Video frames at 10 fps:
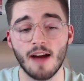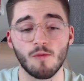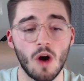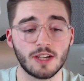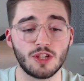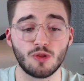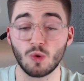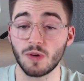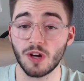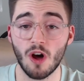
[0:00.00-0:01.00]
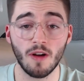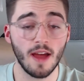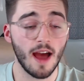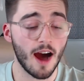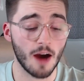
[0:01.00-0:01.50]
I've walked you through it all.
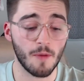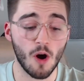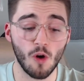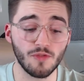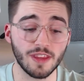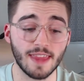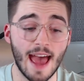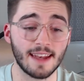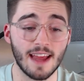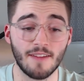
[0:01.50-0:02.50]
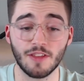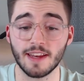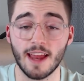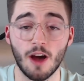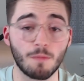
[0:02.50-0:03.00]
Hopefully that definitely
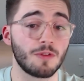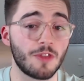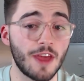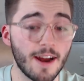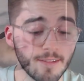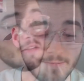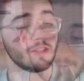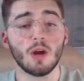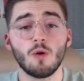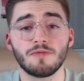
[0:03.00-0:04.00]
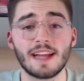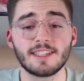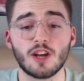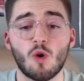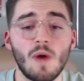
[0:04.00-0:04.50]
did help you there. So
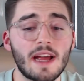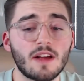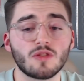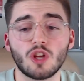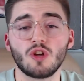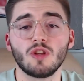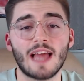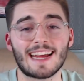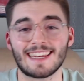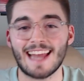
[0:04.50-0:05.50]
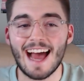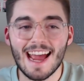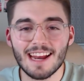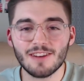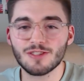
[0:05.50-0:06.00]
that's a quick little like
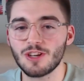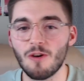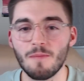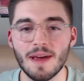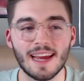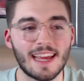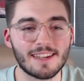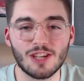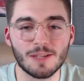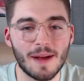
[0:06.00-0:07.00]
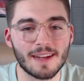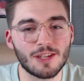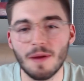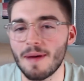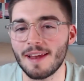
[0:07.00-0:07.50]
9 or so minutes. It
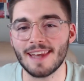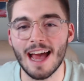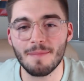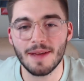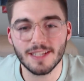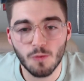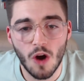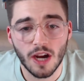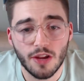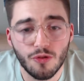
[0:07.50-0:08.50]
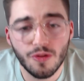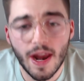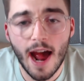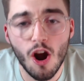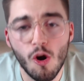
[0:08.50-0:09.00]
took me about 9 minutes to walk you through
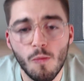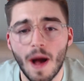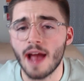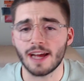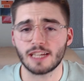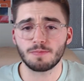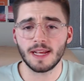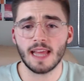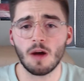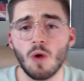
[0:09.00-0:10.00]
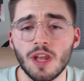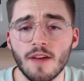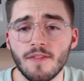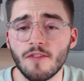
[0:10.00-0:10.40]
that. I hope I explained that well enough.